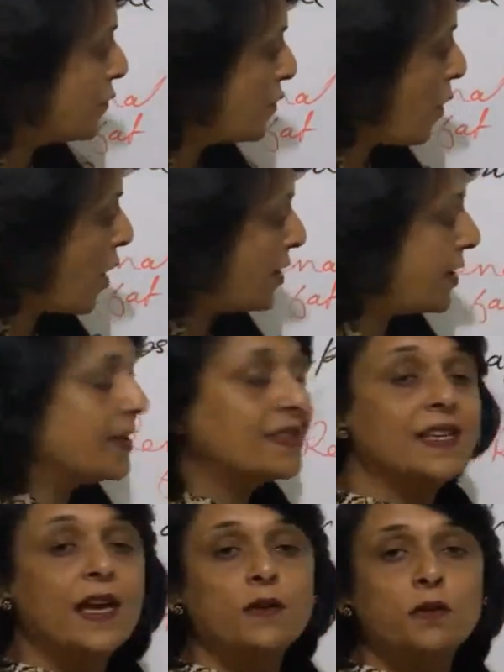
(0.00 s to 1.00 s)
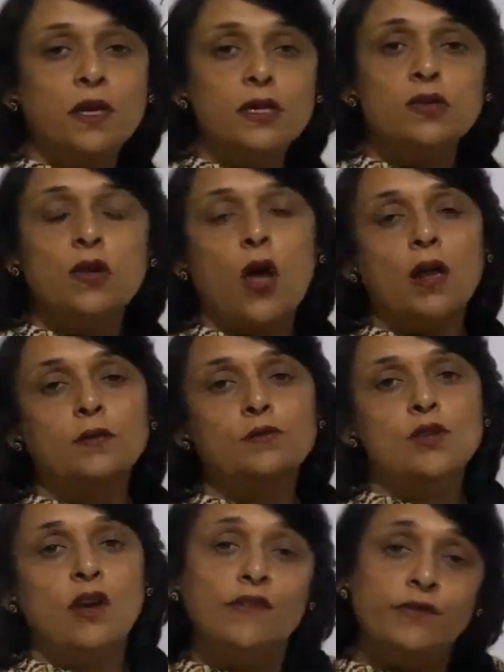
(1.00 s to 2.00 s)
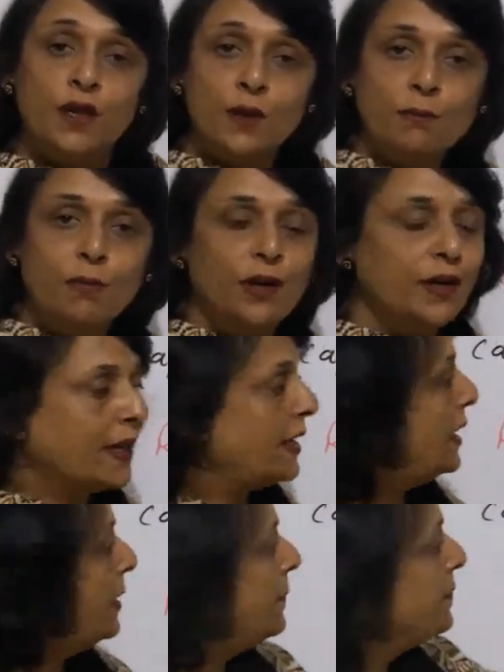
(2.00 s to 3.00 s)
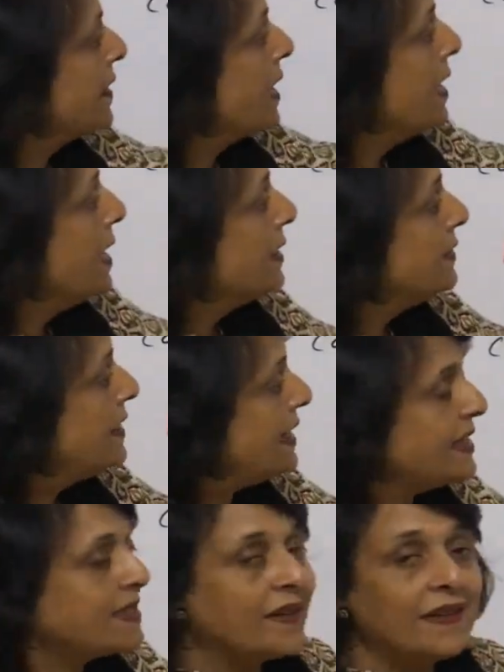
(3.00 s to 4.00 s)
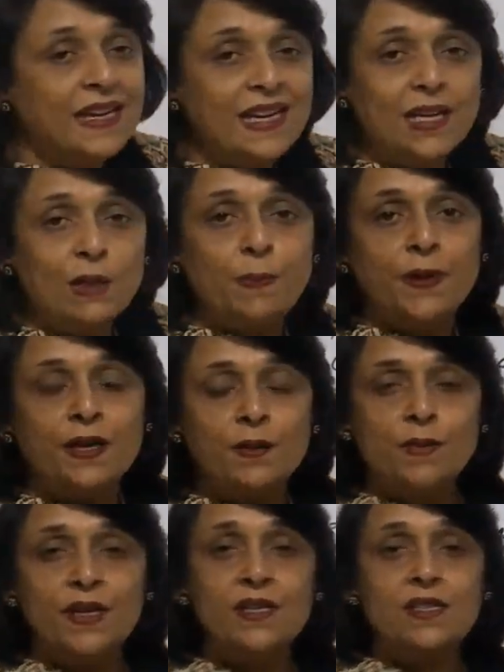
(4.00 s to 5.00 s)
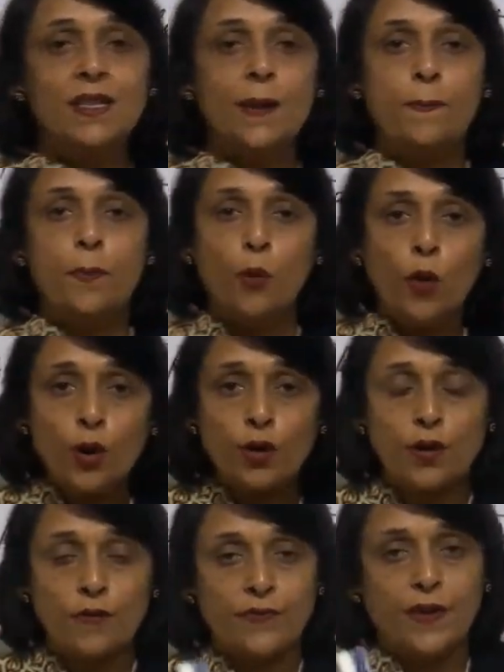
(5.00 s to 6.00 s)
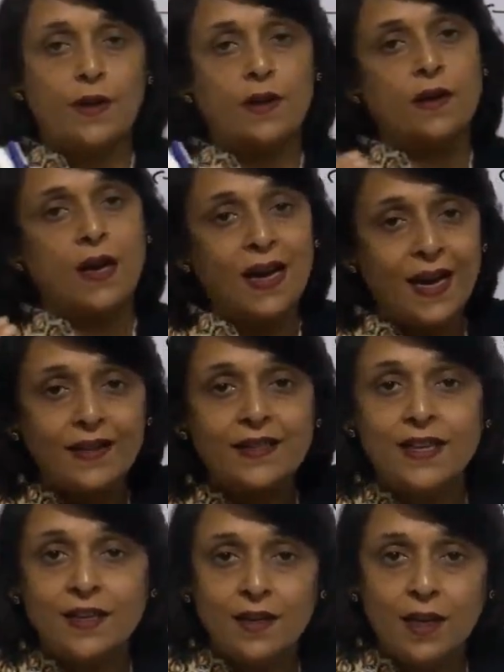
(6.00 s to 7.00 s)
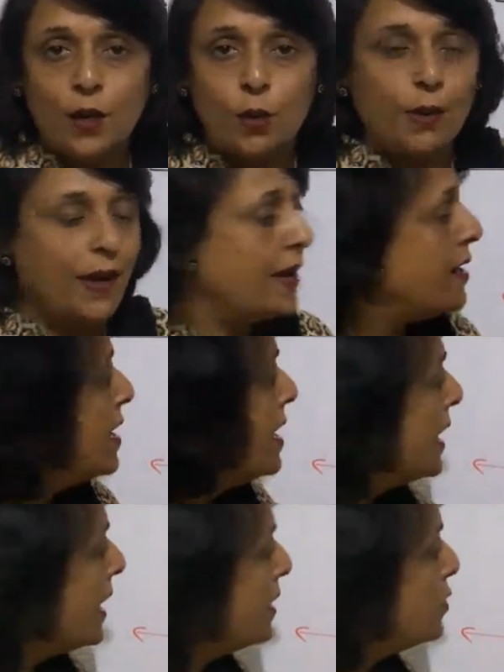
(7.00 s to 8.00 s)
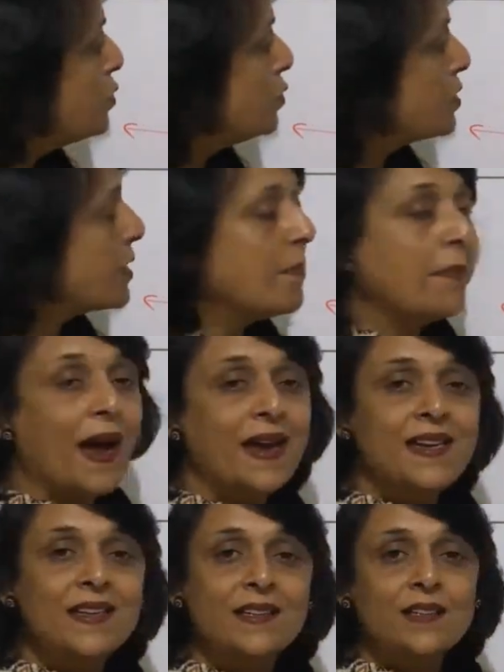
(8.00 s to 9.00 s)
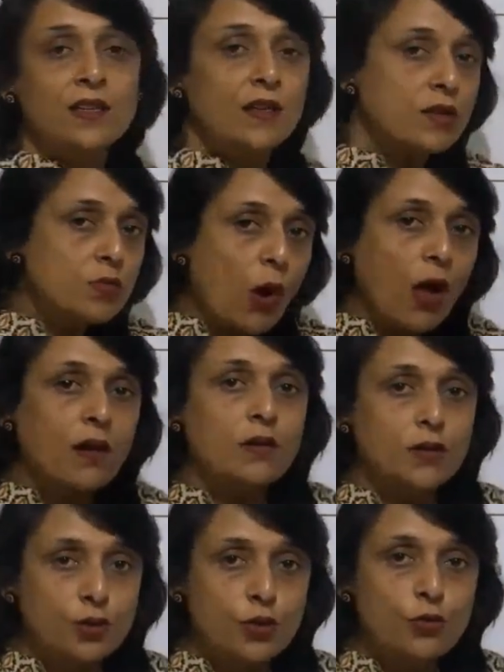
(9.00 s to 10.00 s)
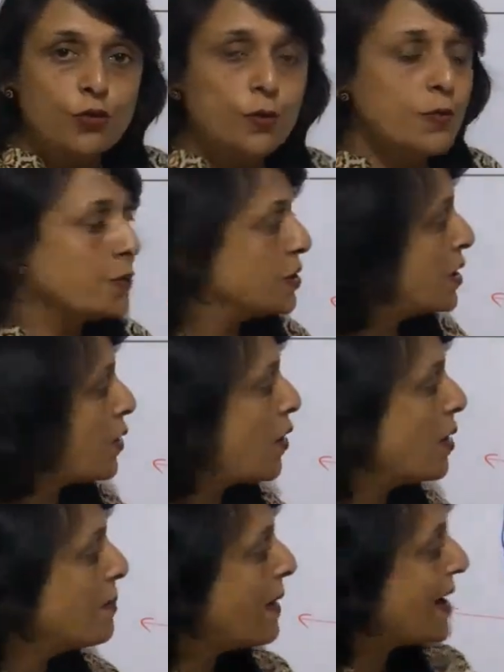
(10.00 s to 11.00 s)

of cortex, they are known as columns of Bertini. These renal pyramids, they pour the collected liquid into some minor, smaller tubes, which are called